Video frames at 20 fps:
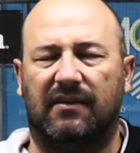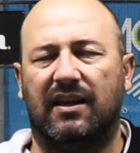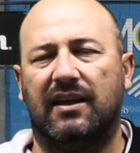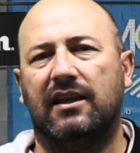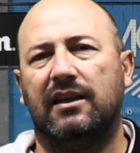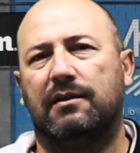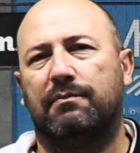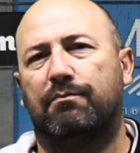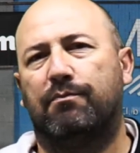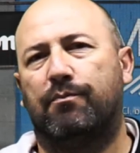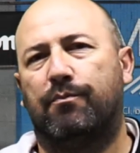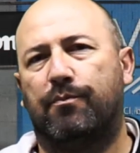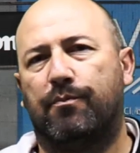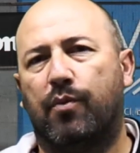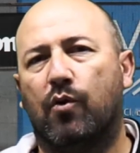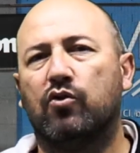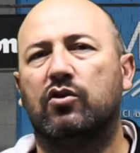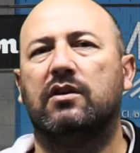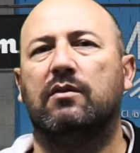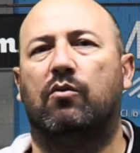it's
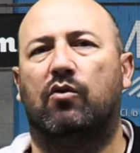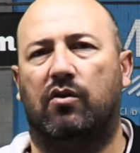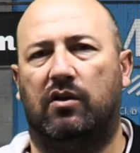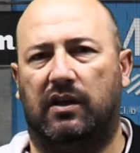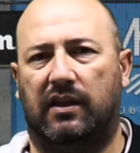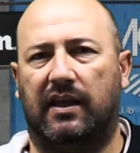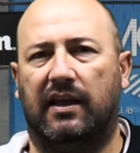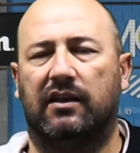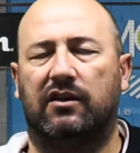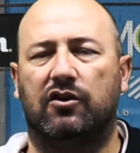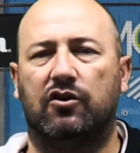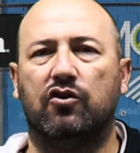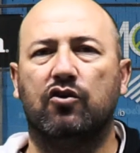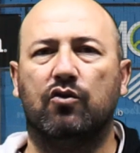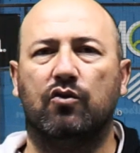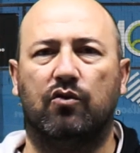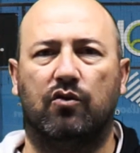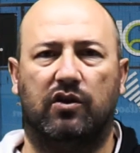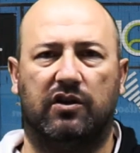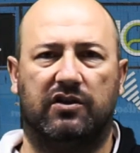possible that
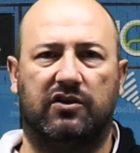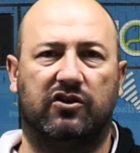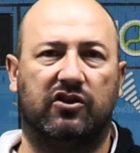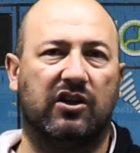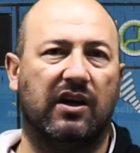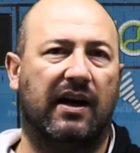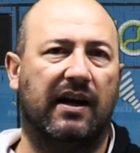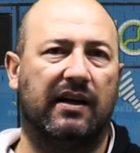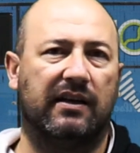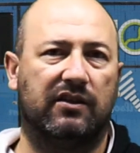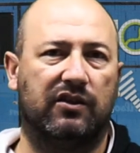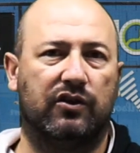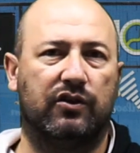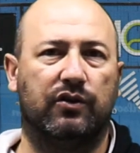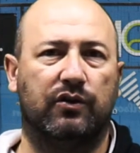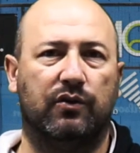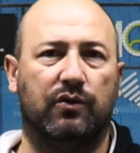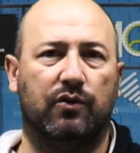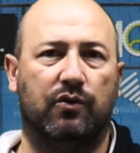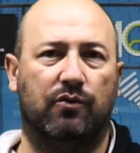you start
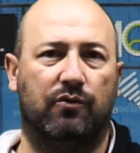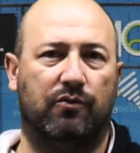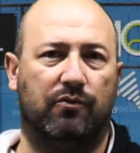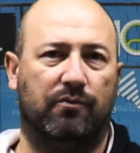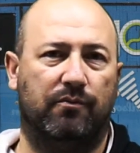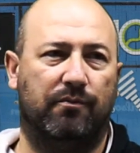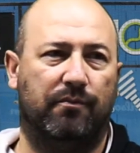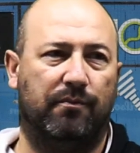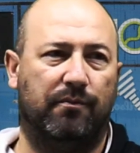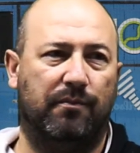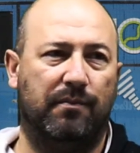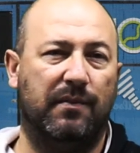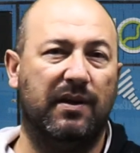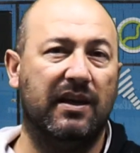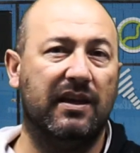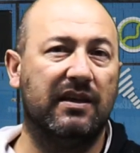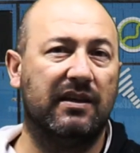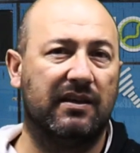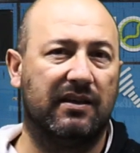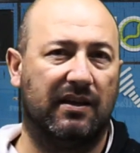to
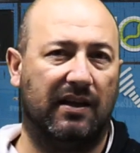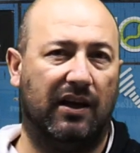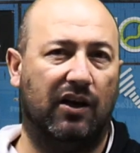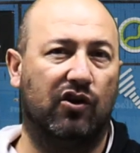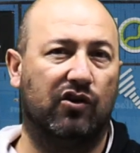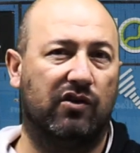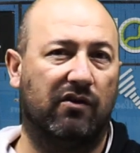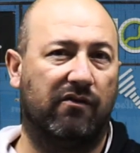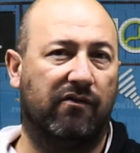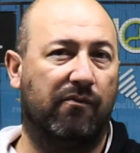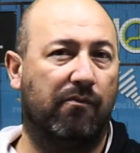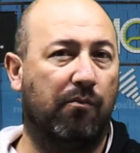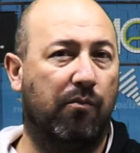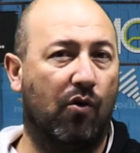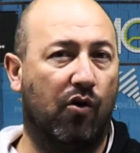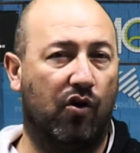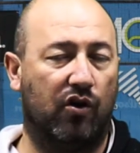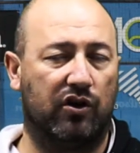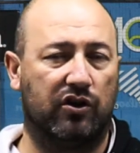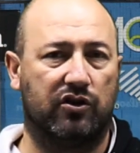miss a lot of
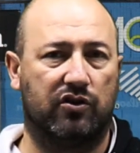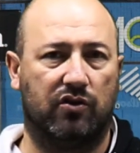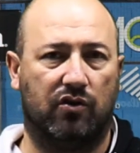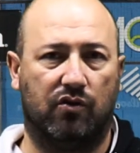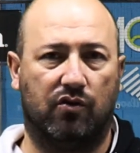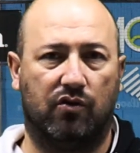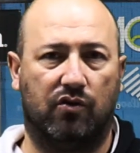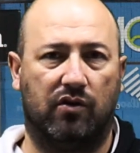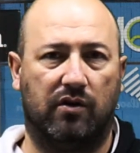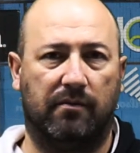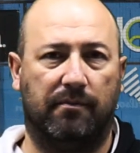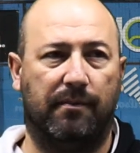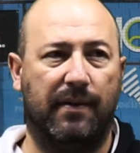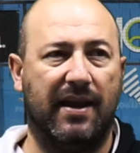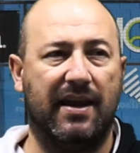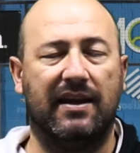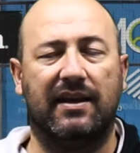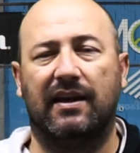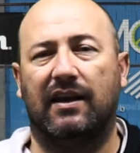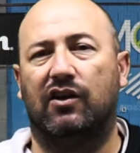balls or
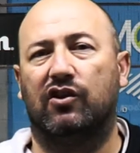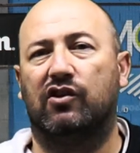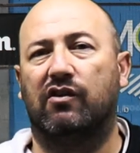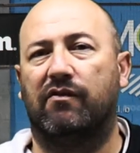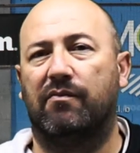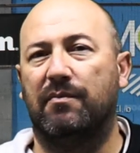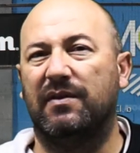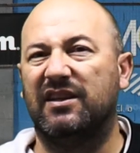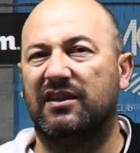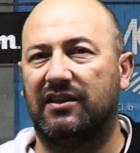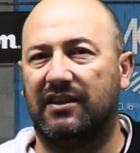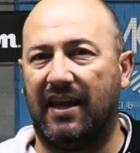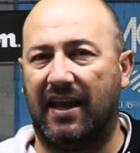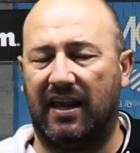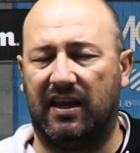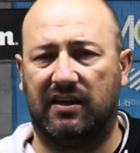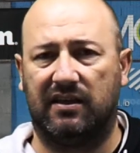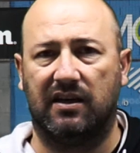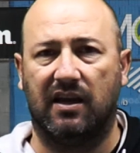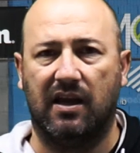make a lot of
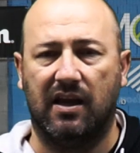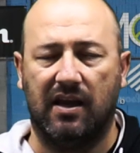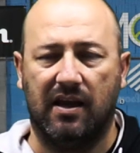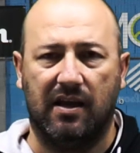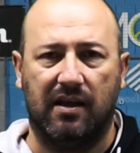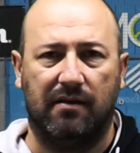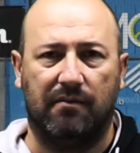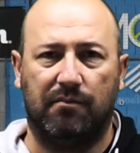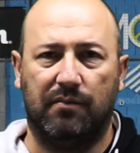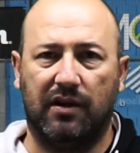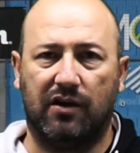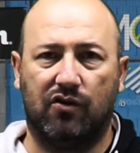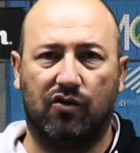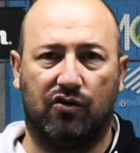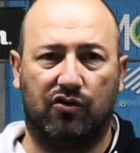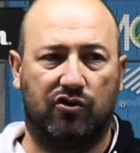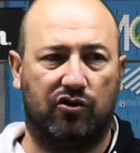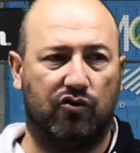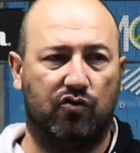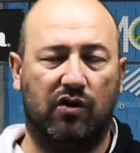mistakes,
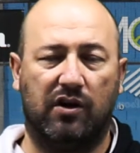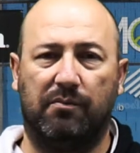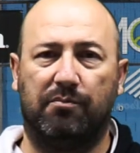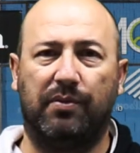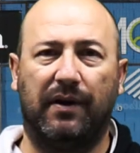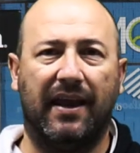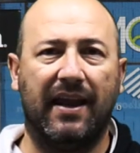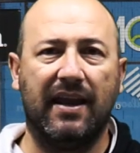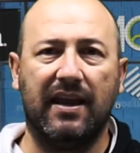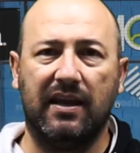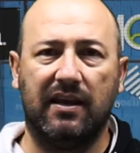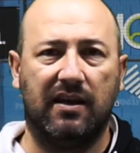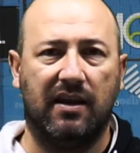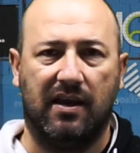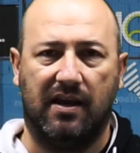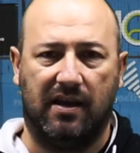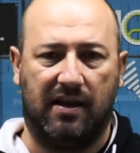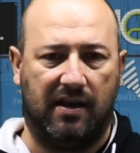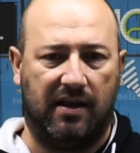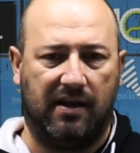because you are playing
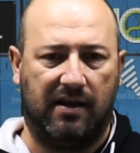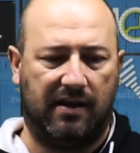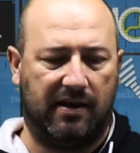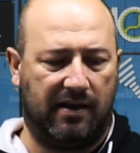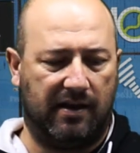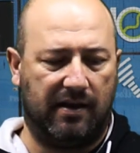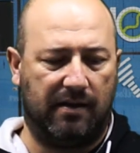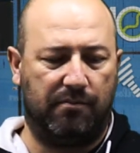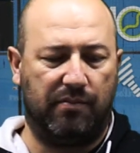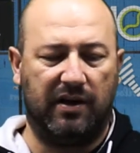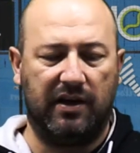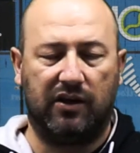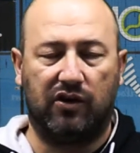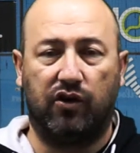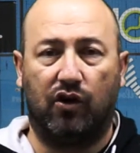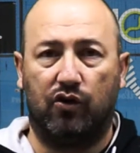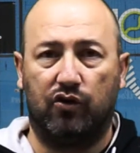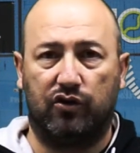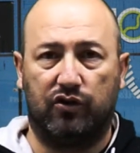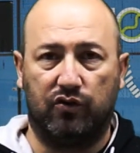very
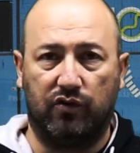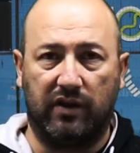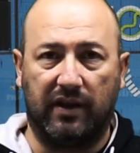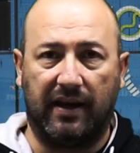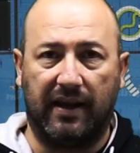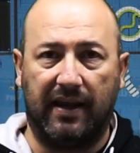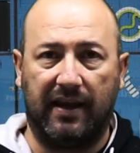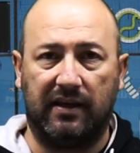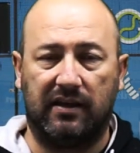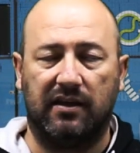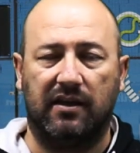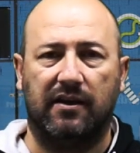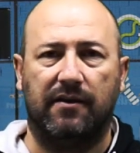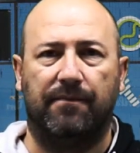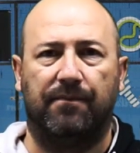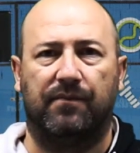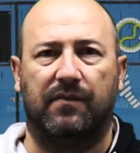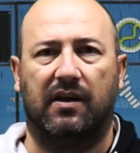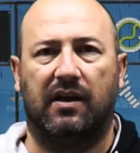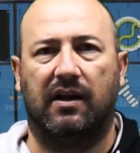close to the net.
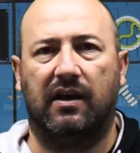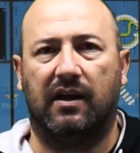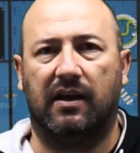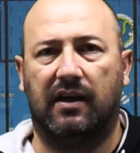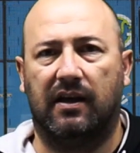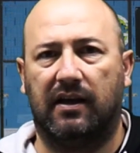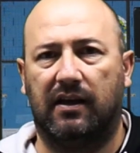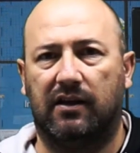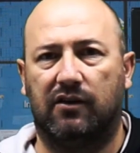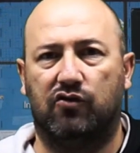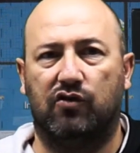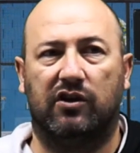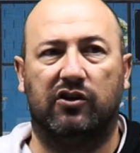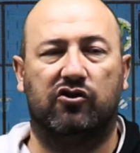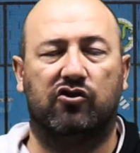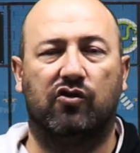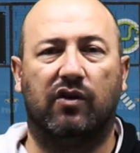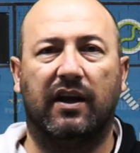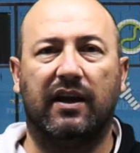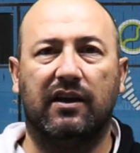You are
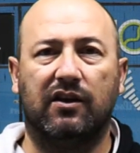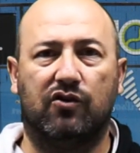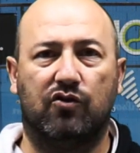trying